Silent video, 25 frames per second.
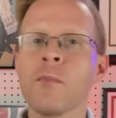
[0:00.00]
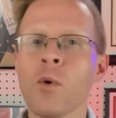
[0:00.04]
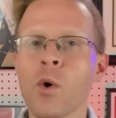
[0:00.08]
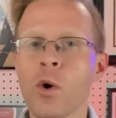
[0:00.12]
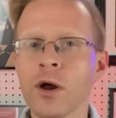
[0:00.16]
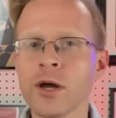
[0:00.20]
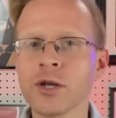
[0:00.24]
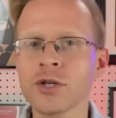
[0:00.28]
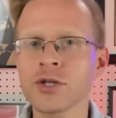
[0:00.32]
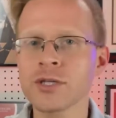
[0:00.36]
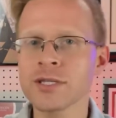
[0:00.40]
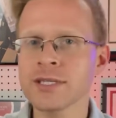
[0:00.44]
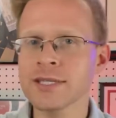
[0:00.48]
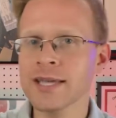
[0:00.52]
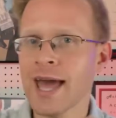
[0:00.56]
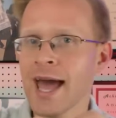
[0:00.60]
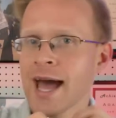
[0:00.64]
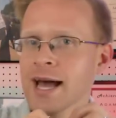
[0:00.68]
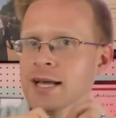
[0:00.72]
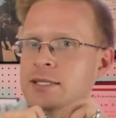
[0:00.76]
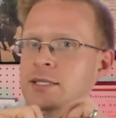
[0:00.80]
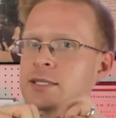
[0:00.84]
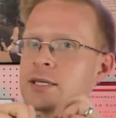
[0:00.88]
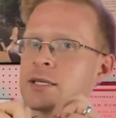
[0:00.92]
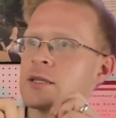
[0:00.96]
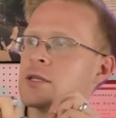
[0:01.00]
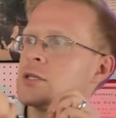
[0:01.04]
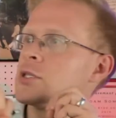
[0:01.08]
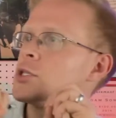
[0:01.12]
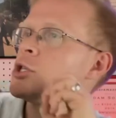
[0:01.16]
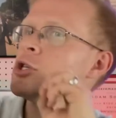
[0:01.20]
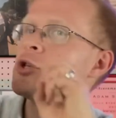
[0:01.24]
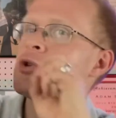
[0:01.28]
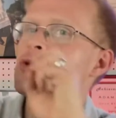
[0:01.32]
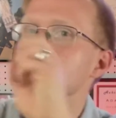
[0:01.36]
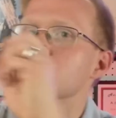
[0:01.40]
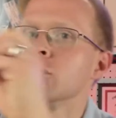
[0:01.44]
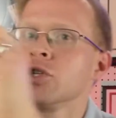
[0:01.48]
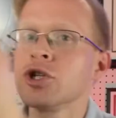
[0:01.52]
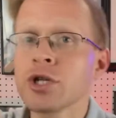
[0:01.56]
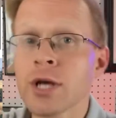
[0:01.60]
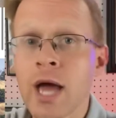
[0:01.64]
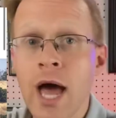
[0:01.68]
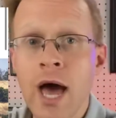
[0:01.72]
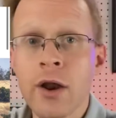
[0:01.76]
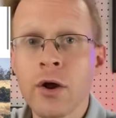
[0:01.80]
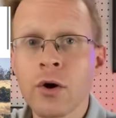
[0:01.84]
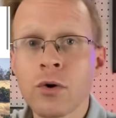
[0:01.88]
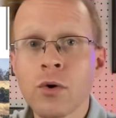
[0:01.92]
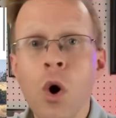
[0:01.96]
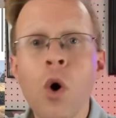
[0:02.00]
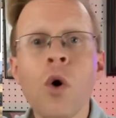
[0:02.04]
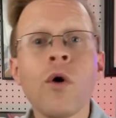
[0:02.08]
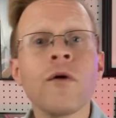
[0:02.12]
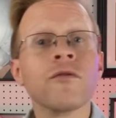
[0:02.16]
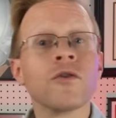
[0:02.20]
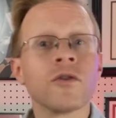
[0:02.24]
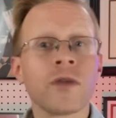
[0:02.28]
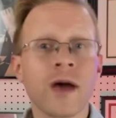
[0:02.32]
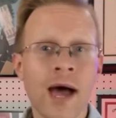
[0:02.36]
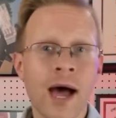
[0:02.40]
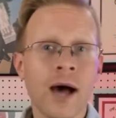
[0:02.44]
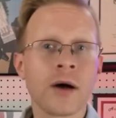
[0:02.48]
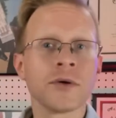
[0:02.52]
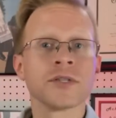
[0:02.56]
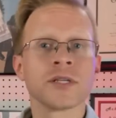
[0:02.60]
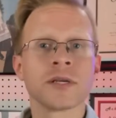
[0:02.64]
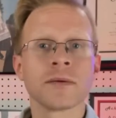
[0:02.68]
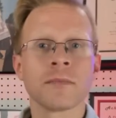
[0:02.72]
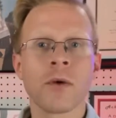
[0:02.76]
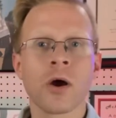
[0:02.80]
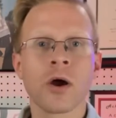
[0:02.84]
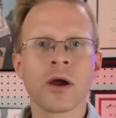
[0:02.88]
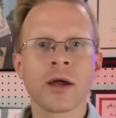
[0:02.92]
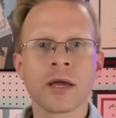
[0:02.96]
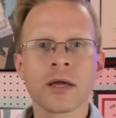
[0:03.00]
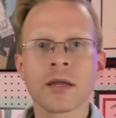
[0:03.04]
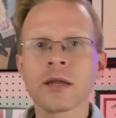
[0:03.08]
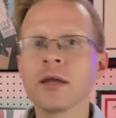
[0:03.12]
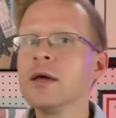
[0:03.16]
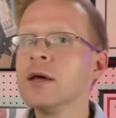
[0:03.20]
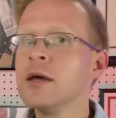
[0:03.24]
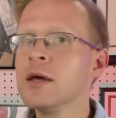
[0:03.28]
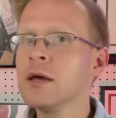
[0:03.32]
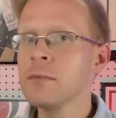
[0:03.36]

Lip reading: mortgages casting this huge shadow over the housing market.